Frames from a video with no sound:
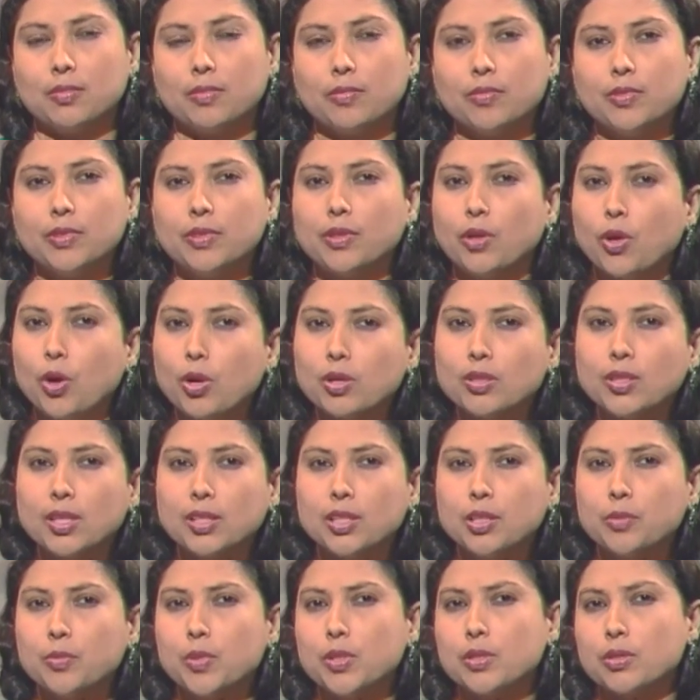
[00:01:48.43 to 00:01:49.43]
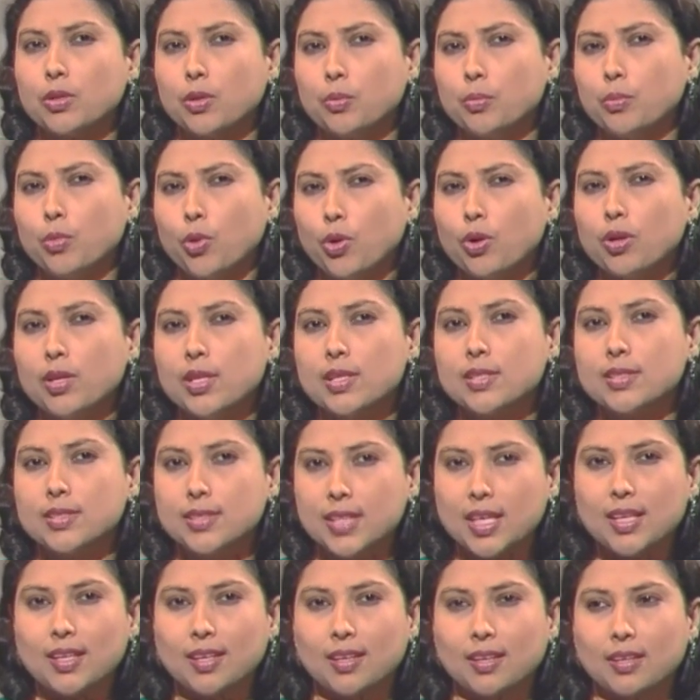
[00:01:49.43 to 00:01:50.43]
We thought that it was more or less
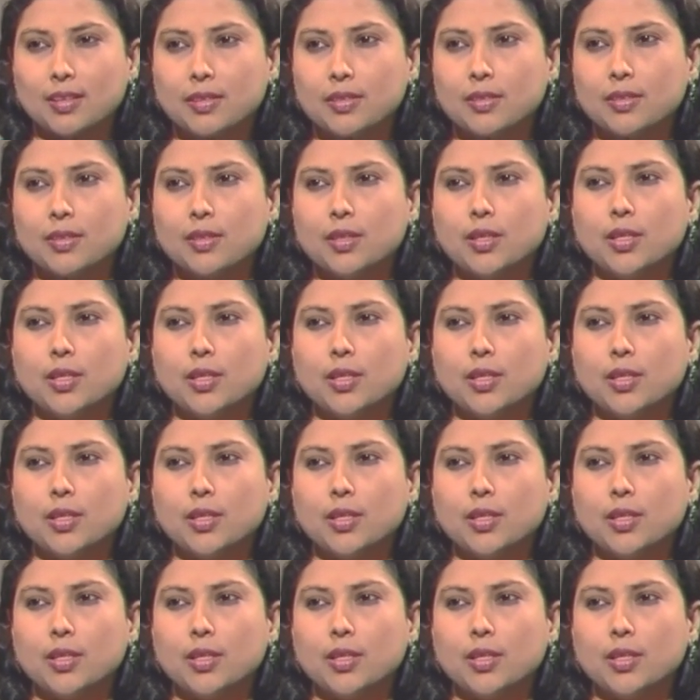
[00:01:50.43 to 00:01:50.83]
settled.